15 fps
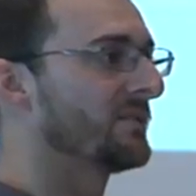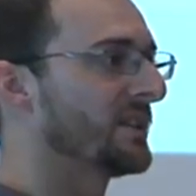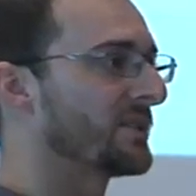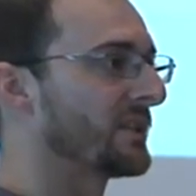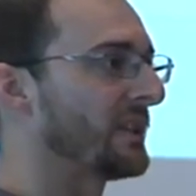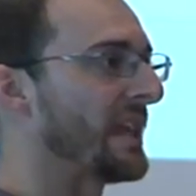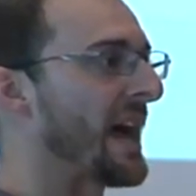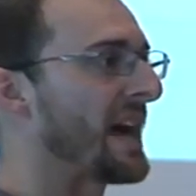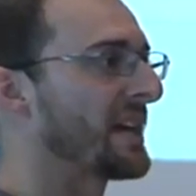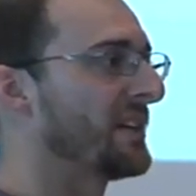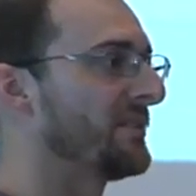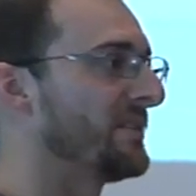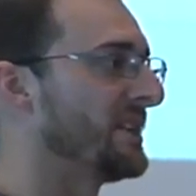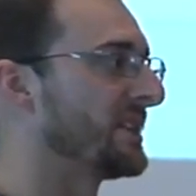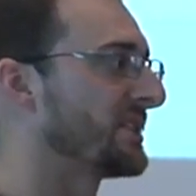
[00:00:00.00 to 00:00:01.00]
There's a lack
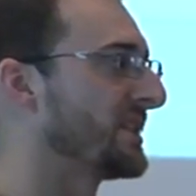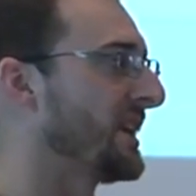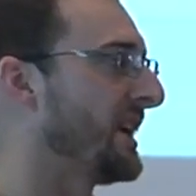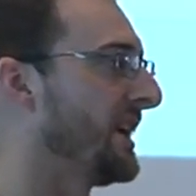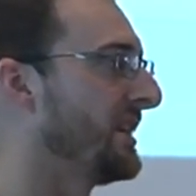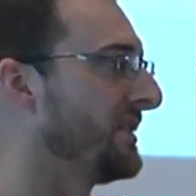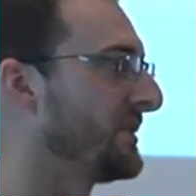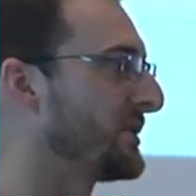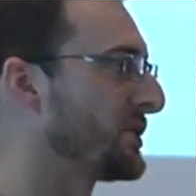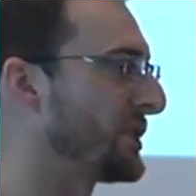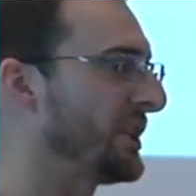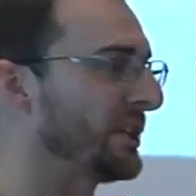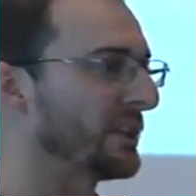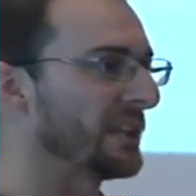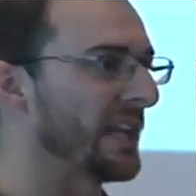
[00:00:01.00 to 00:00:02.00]
of this uh,
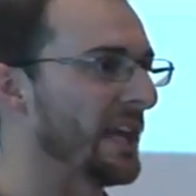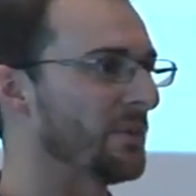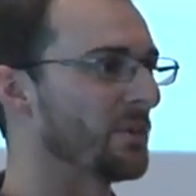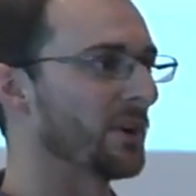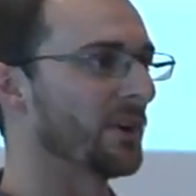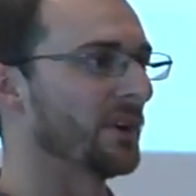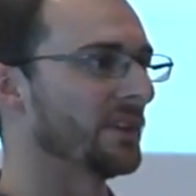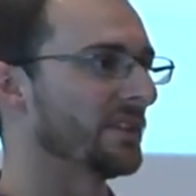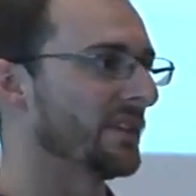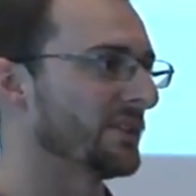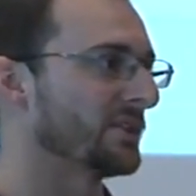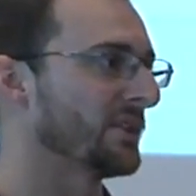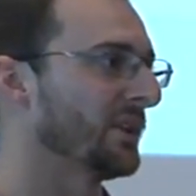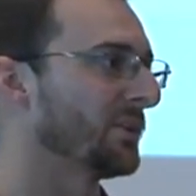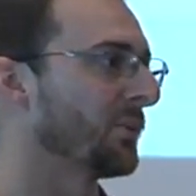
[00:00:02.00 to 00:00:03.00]
skilled labor and,
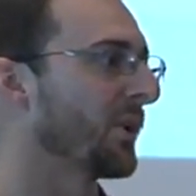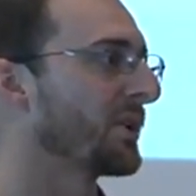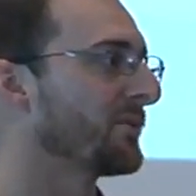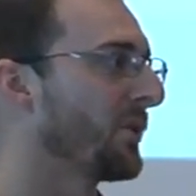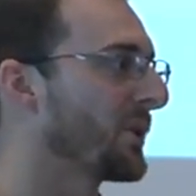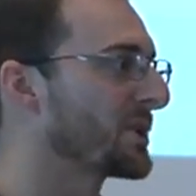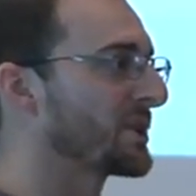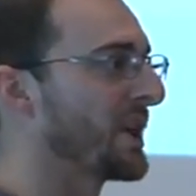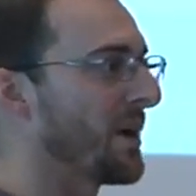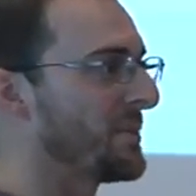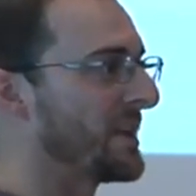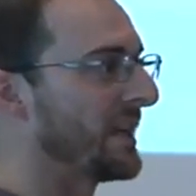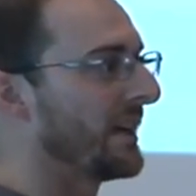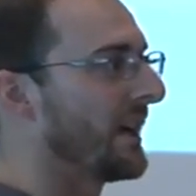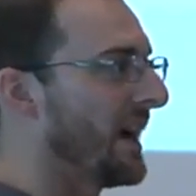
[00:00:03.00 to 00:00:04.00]
and skilled workforce
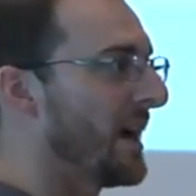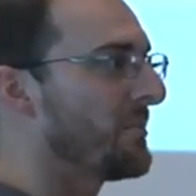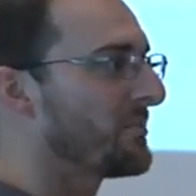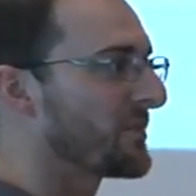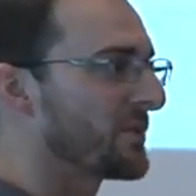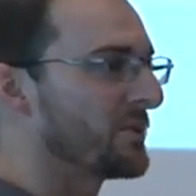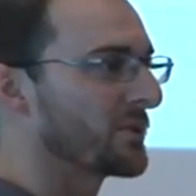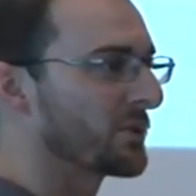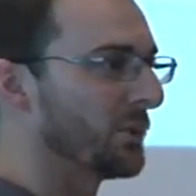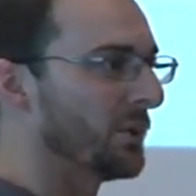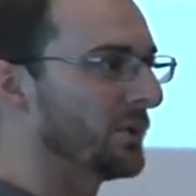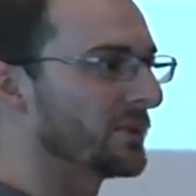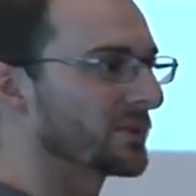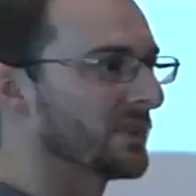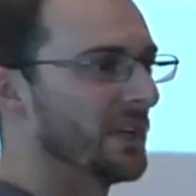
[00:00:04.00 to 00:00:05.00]
coming up through
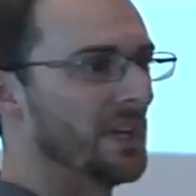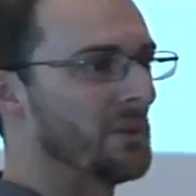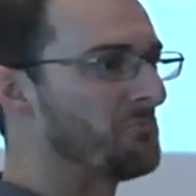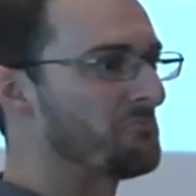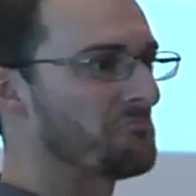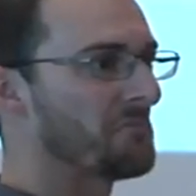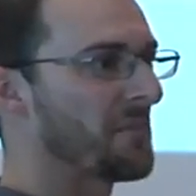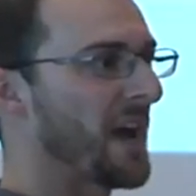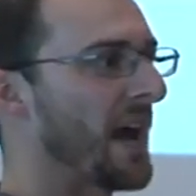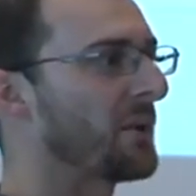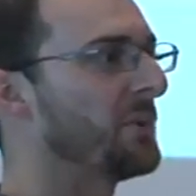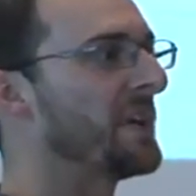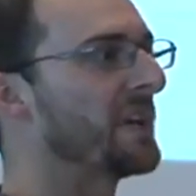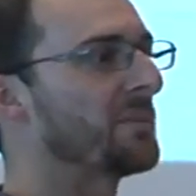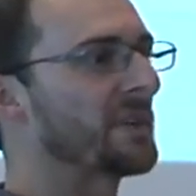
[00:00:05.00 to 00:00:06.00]
schools. How
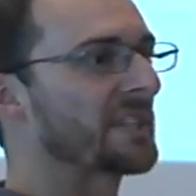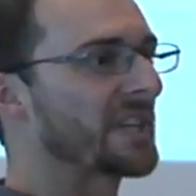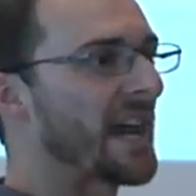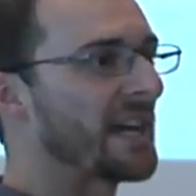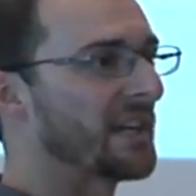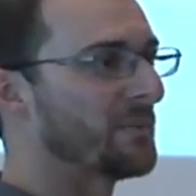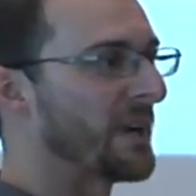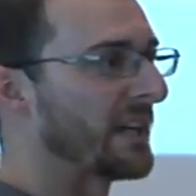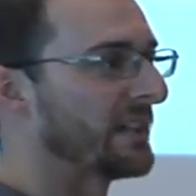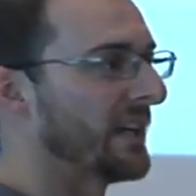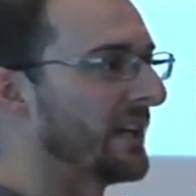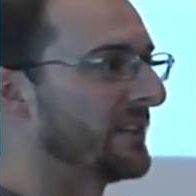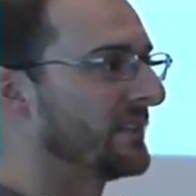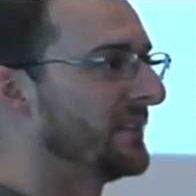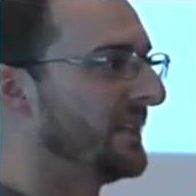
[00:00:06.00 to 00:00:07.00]
do we get them excited about
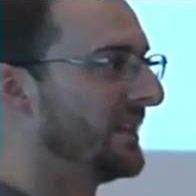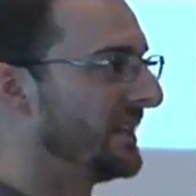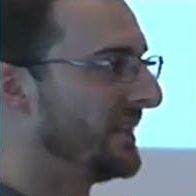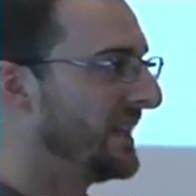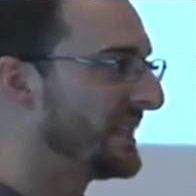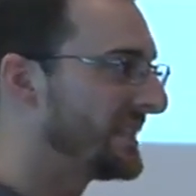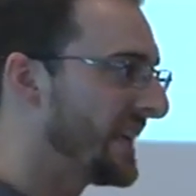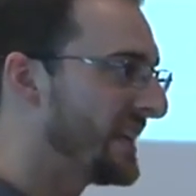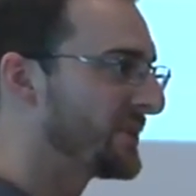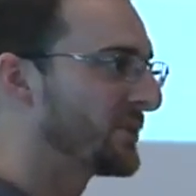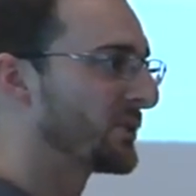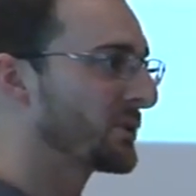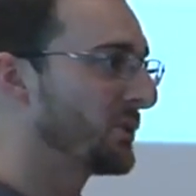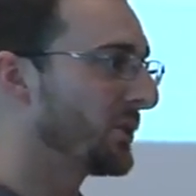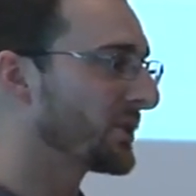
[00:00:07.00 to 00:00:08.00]
that? It takes
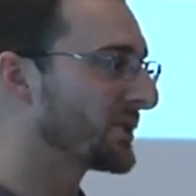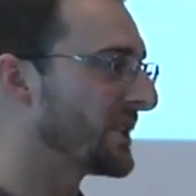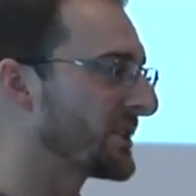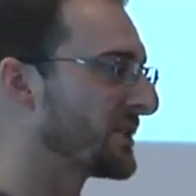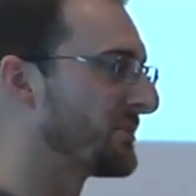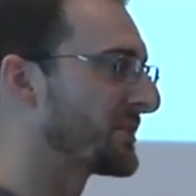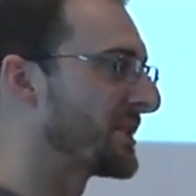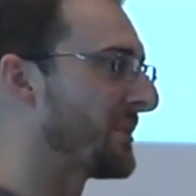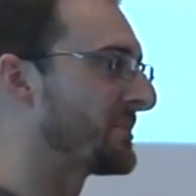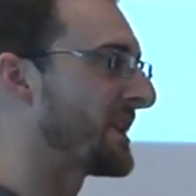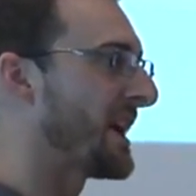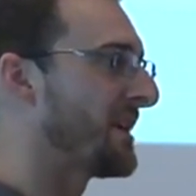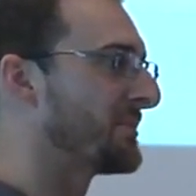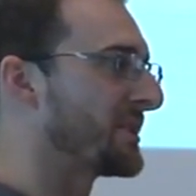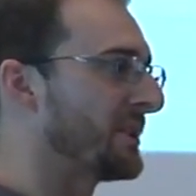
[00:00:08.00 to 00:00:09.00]
the school system
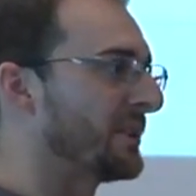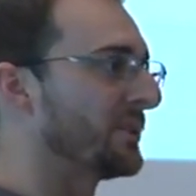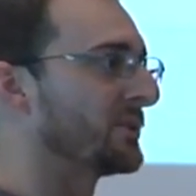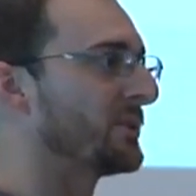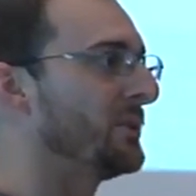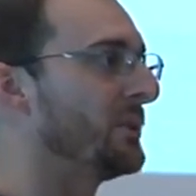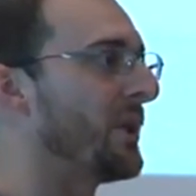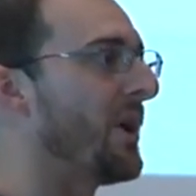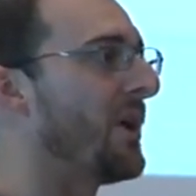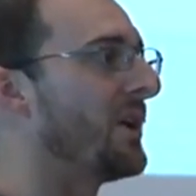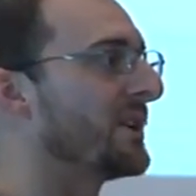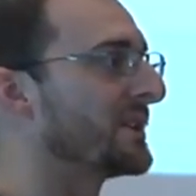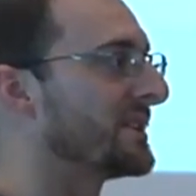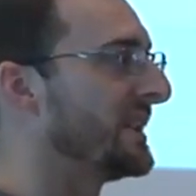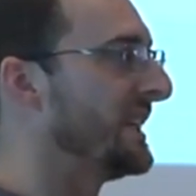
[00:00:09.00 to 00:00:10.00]
sometimes a little too
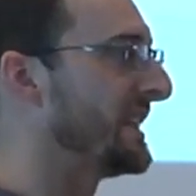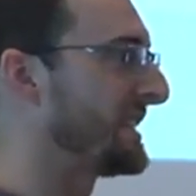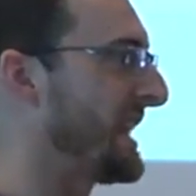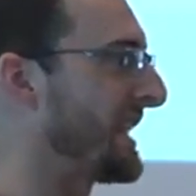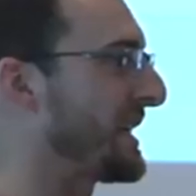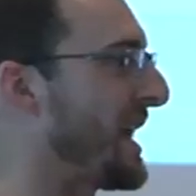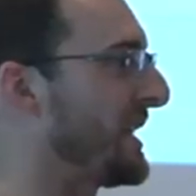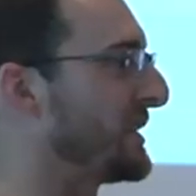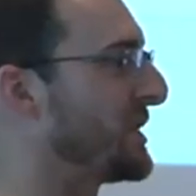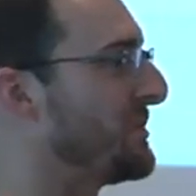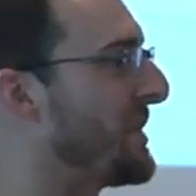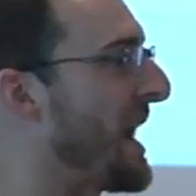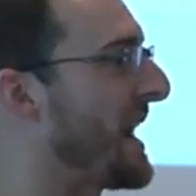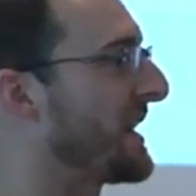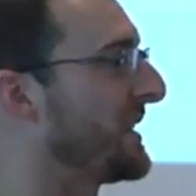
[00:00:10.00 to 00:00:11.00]
long to get technology
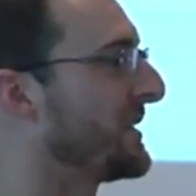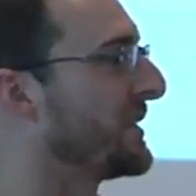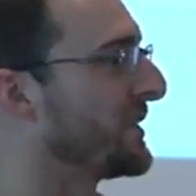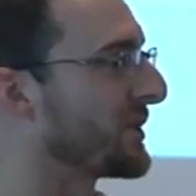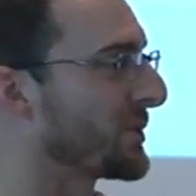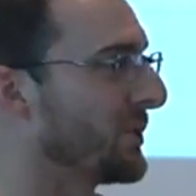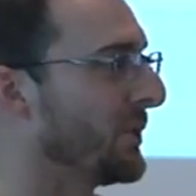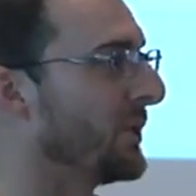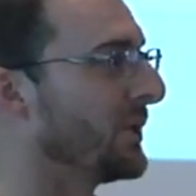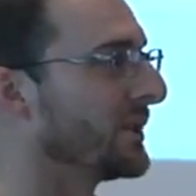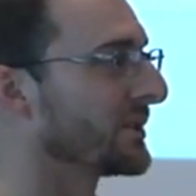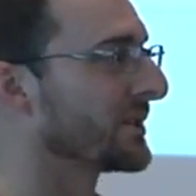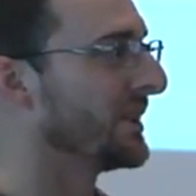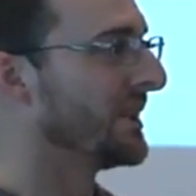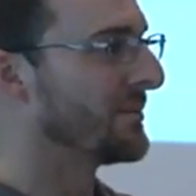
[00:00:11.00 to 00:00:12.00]
back into the
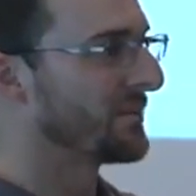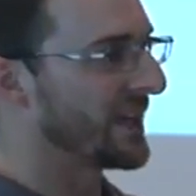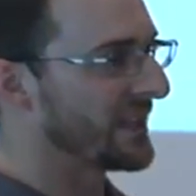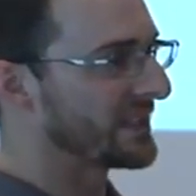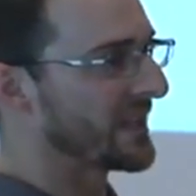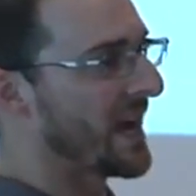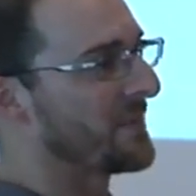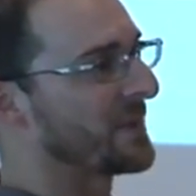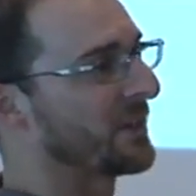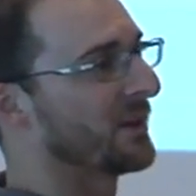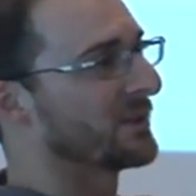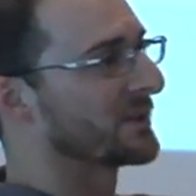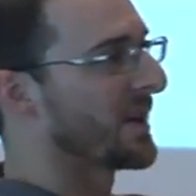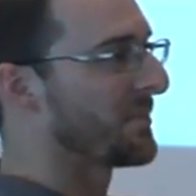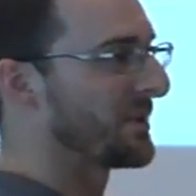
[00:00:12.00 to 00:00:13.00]
schools. By the time it
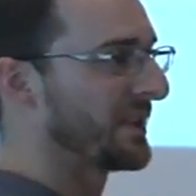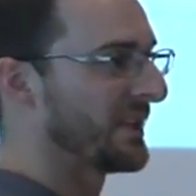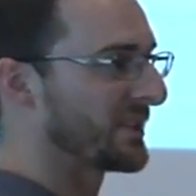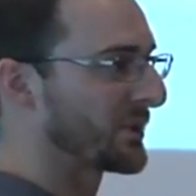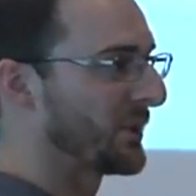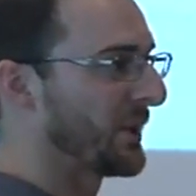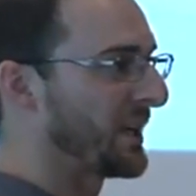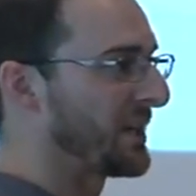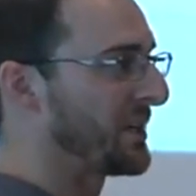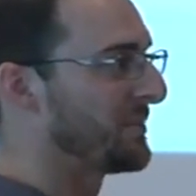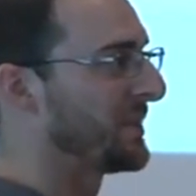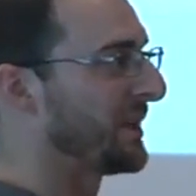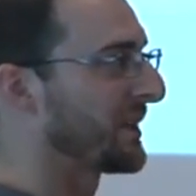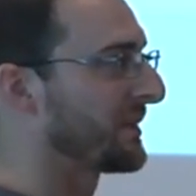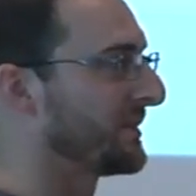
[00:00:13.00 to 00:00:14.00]
goes up and gets curriculum
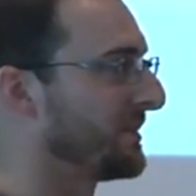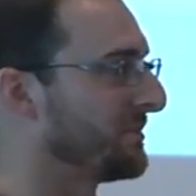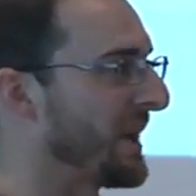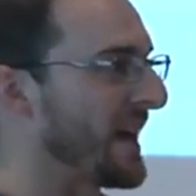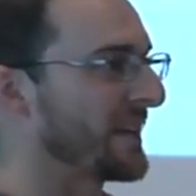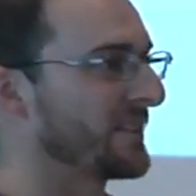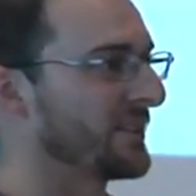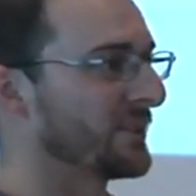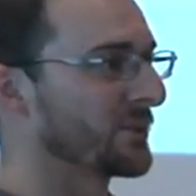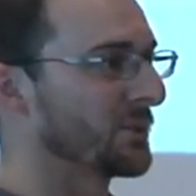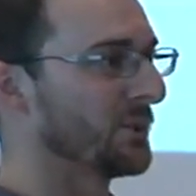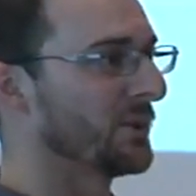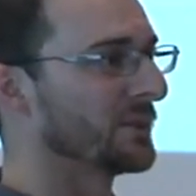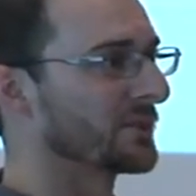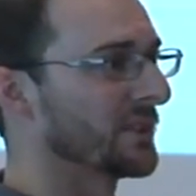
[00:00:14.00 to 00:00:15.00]
built back to the
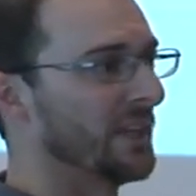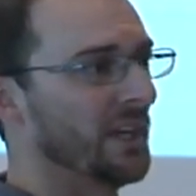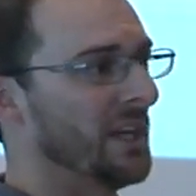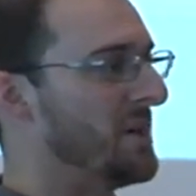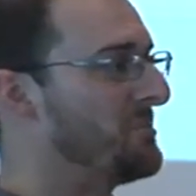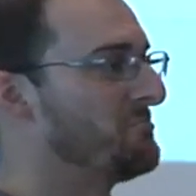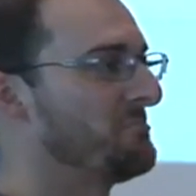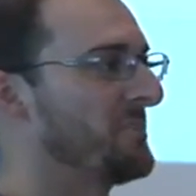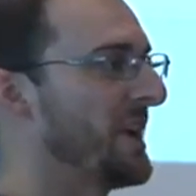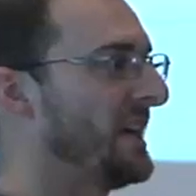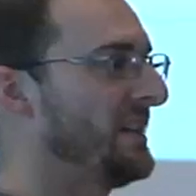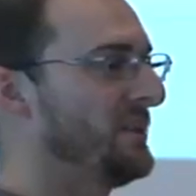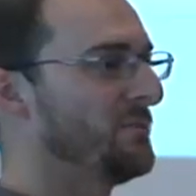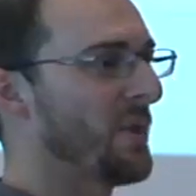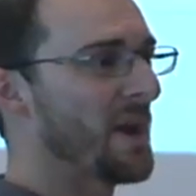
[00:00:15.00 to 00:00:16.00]
schools, uh,
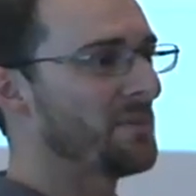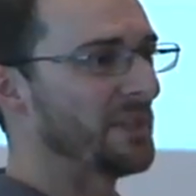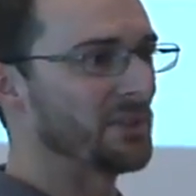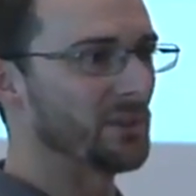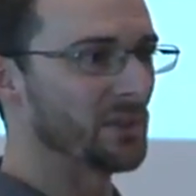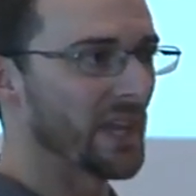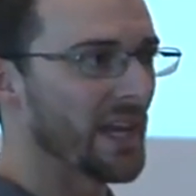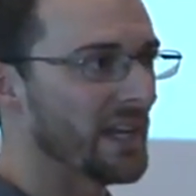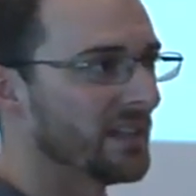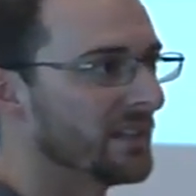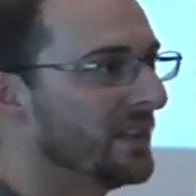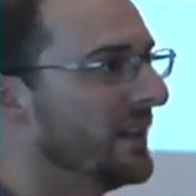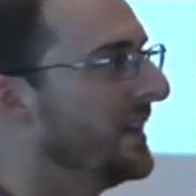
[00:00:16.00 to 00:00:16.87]
it might be too late.